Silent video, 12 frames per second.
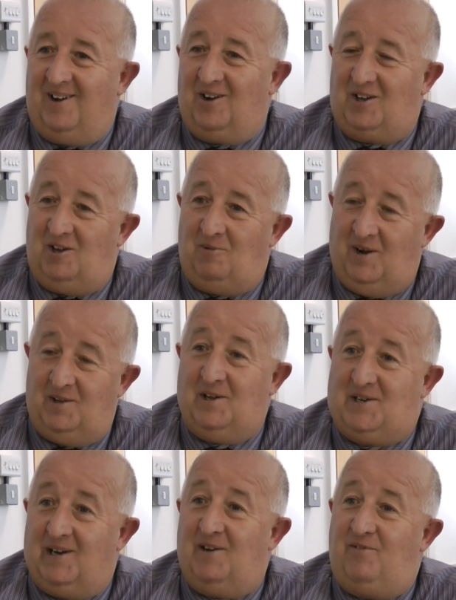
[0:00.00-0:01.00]
argue in
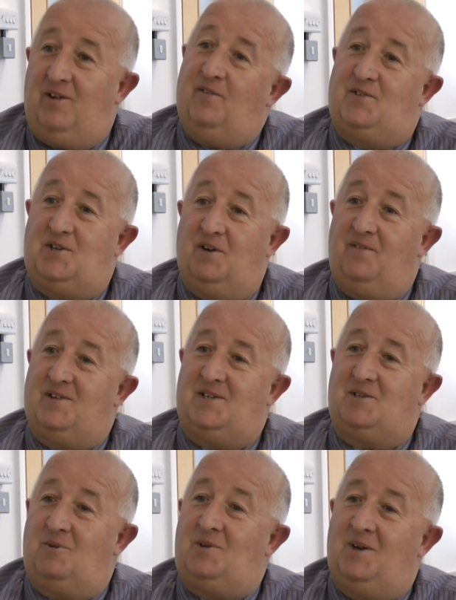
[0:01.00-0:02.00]
the delivery of services